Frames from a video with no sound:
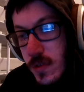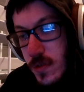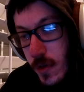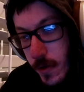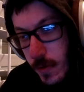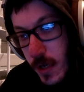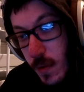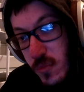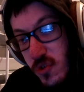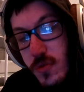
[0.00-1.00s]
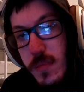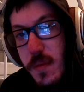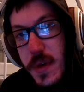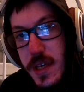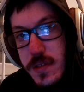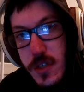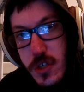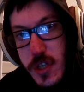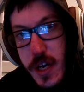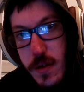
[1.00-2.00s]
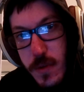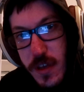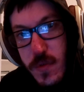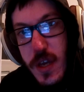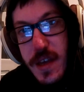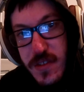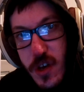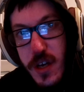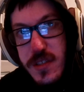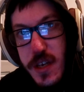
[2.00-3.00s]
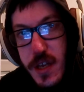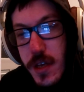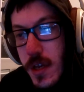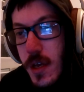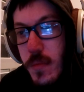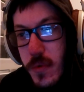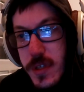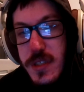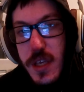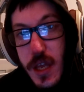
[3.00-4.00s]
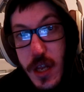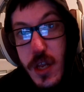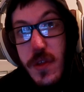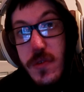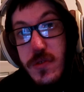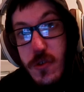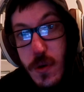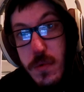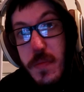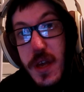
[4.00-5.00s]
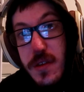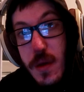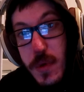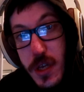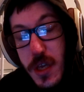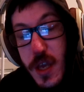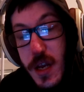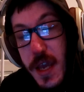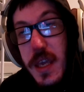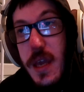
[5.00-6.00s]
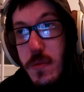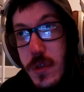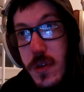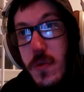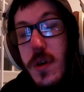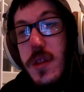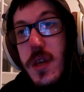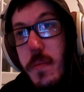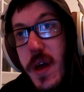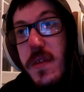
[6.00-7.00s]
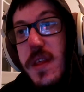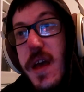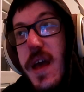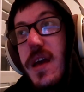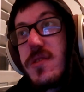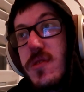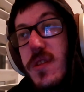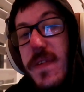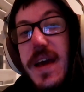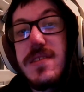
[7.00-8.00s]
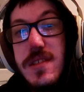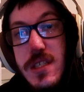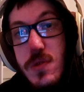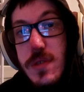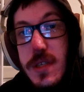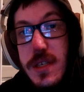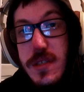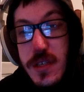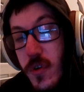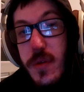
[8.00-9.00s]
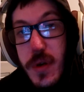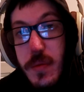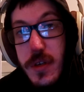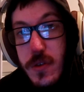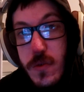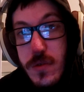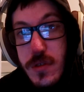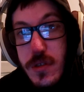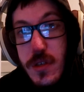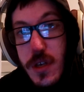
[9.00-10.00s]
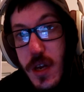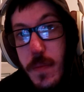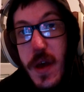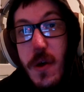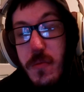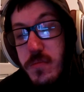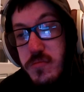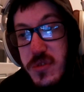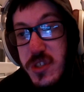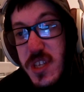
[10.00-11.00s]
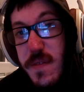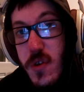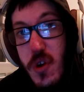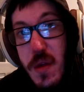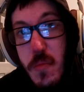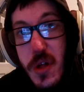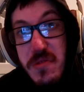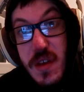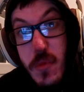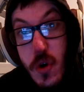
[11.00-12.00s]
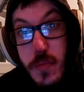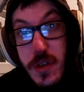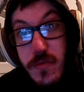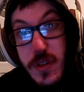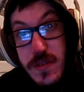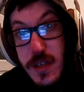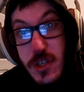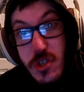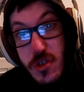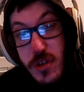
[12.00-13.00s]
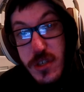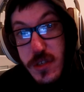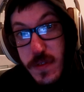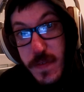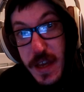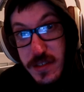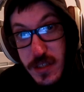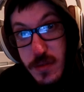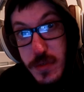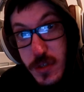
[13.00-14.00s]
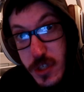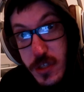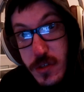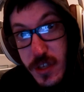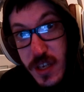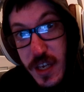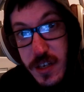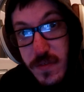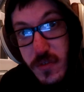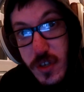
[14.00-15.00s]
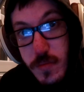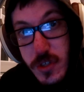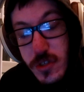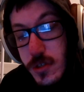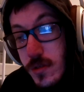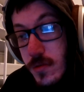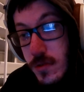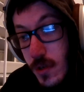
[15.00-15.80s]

So I'm doing my best here trying to give you guys content. But once again, there's a global pandemic and I can't really do anything about that until the vaccine is released for the public use in about 7 or 8 months. I'm hoping for the second generation of the vaccine to be good and dandy for humans to use.